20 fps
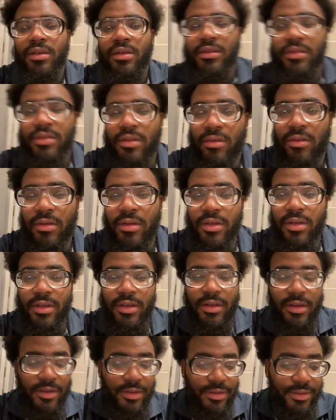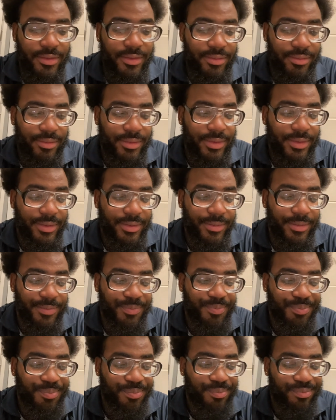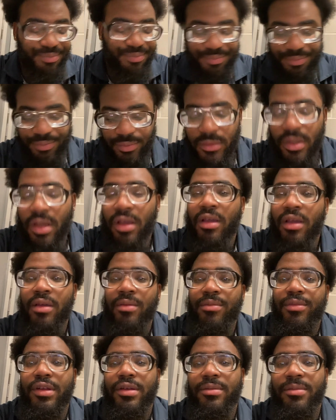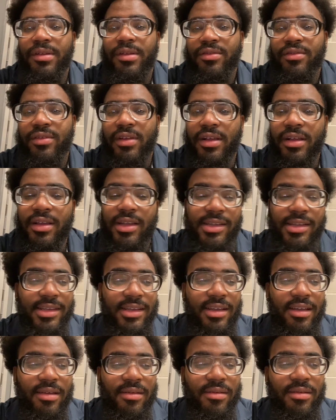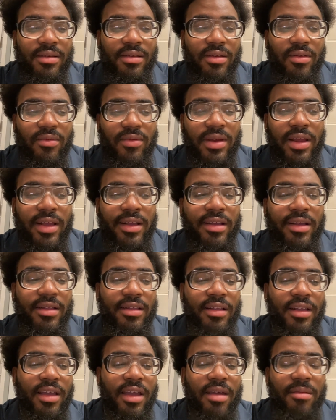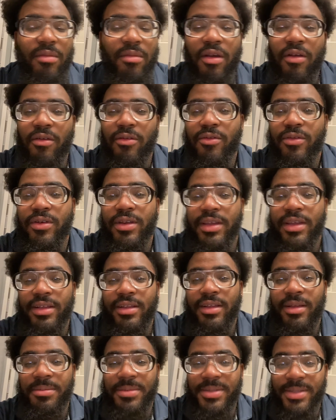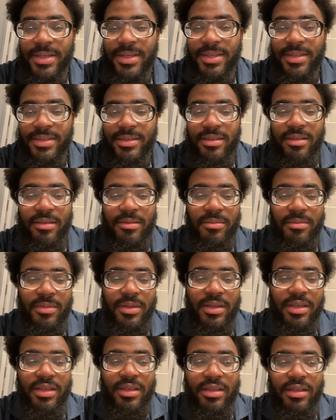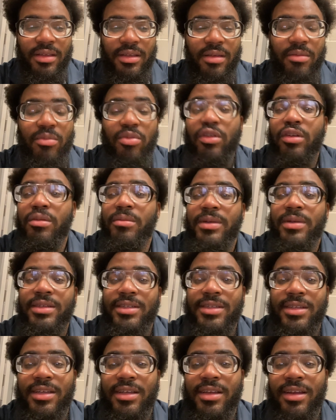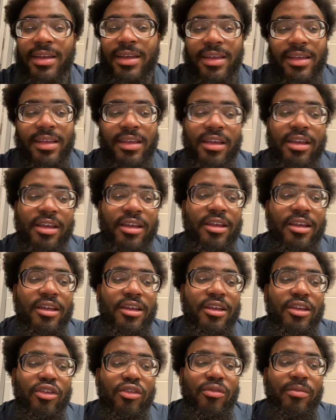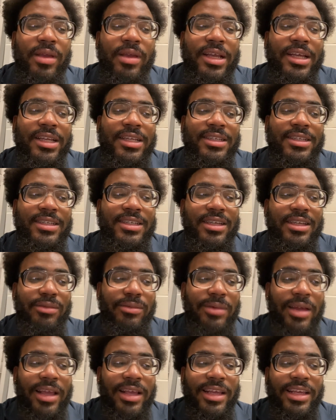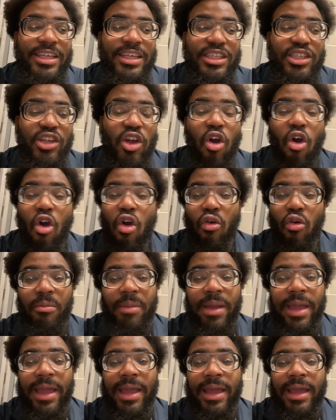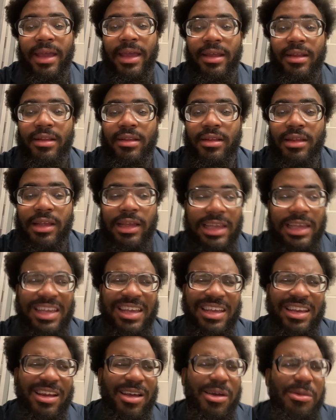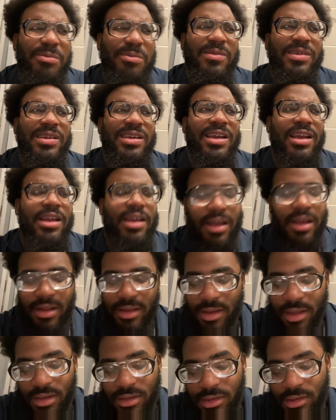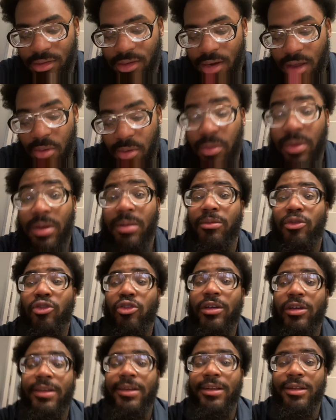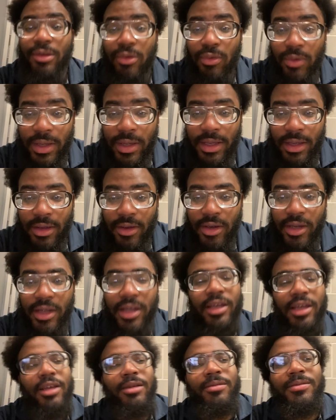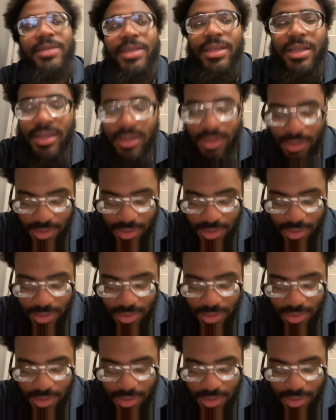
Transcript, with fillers: So look guys, so um, pretty much when I cut the cam, when I cut the camera off, Quinn ended up saying something, and he pretty much said like, "You making it seem like it's all bad," and I'm not. That's not what I'm trying to do here. You know what I'm saying?